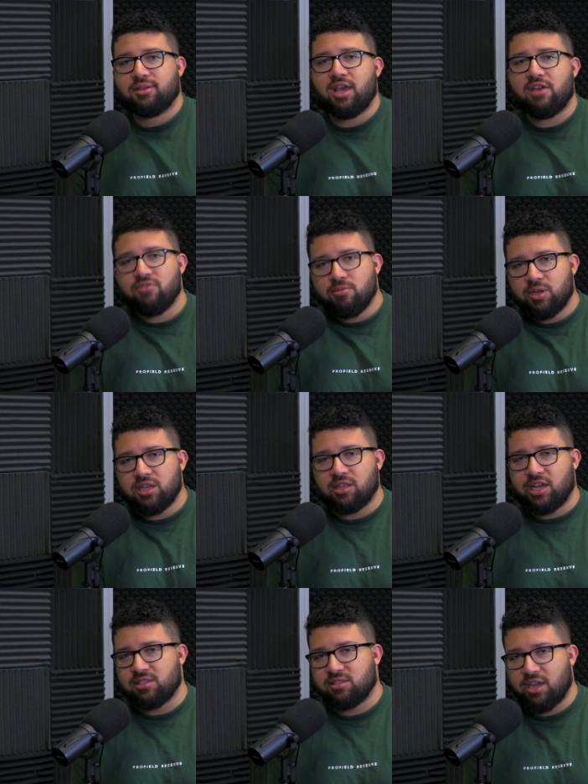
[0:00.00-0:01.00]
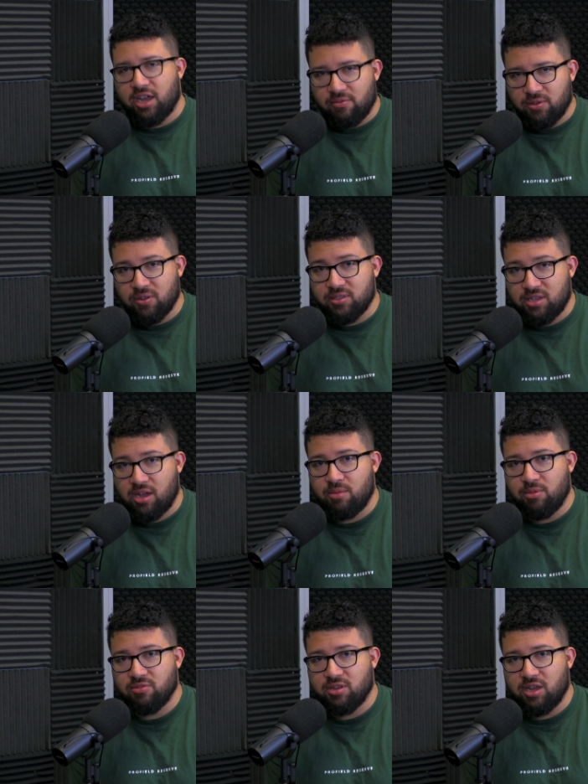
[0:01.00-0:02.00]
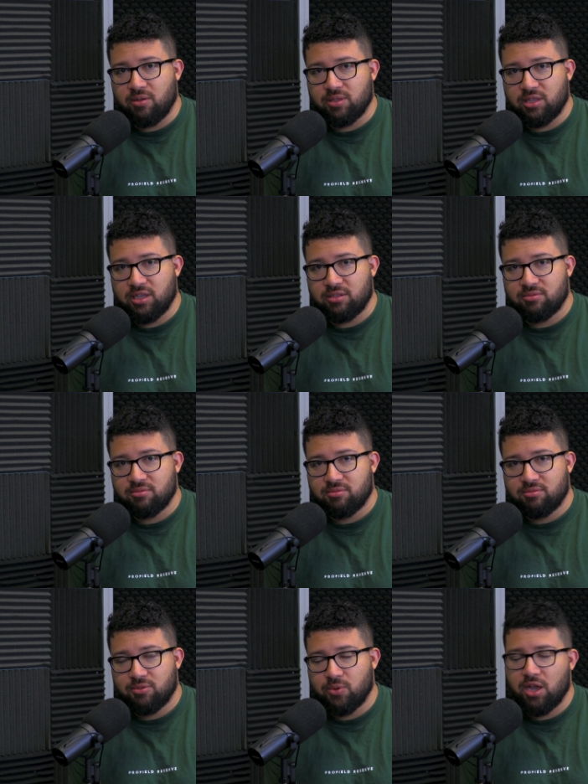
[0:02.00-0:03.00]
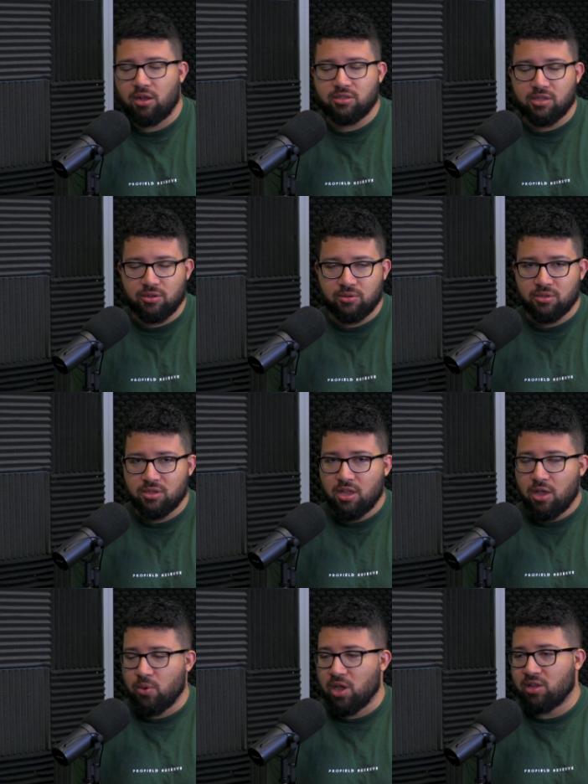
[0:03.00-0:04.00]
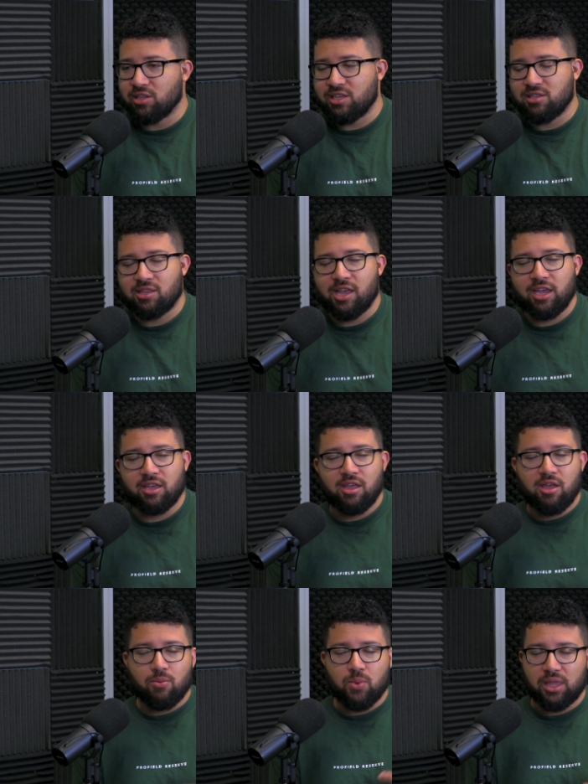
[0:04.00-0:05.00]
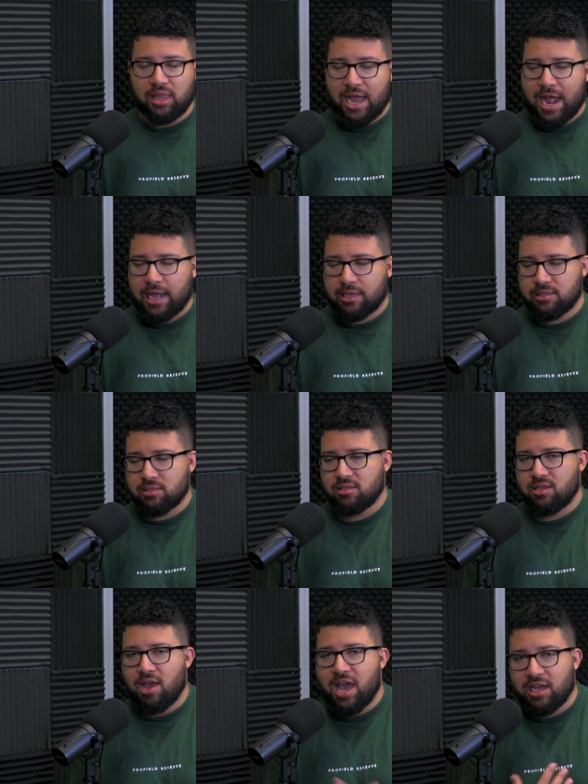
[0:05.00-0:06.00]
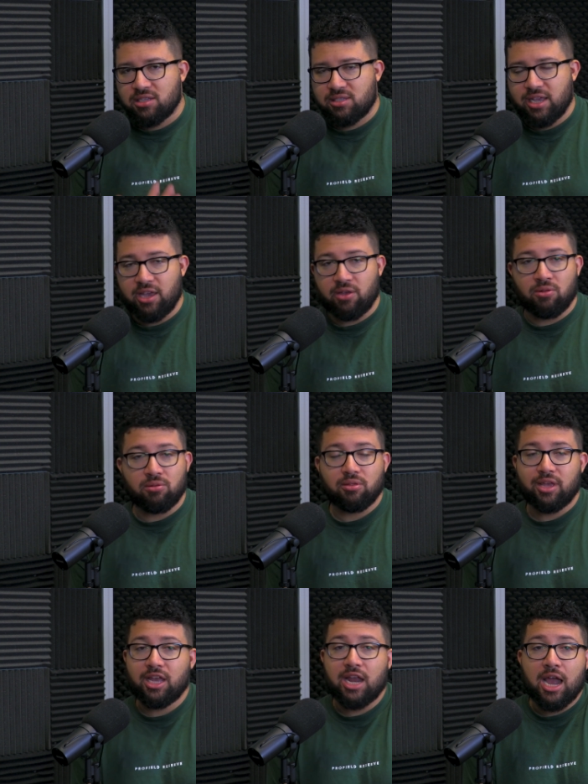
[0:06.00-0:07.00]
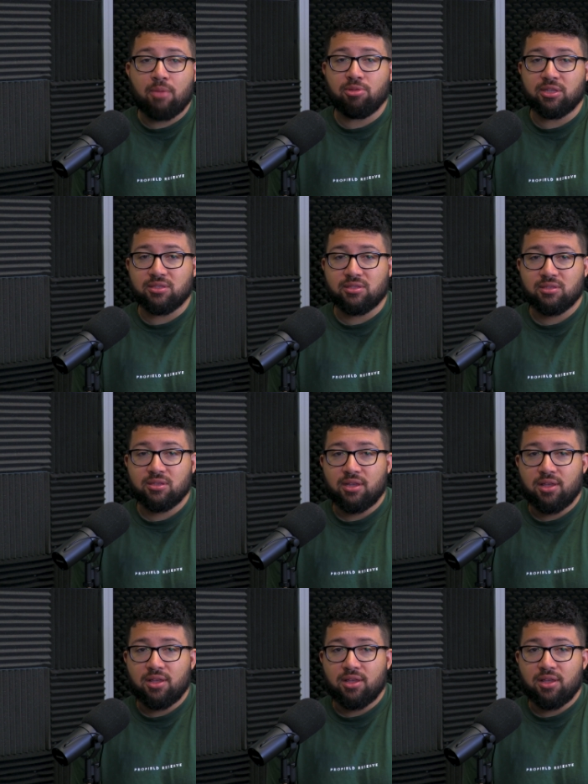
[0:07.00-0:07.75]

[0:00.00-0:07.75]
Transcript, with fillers: Everybody likes to have a good time every now and then. We all do. We all need to like relax, exhale. It happens.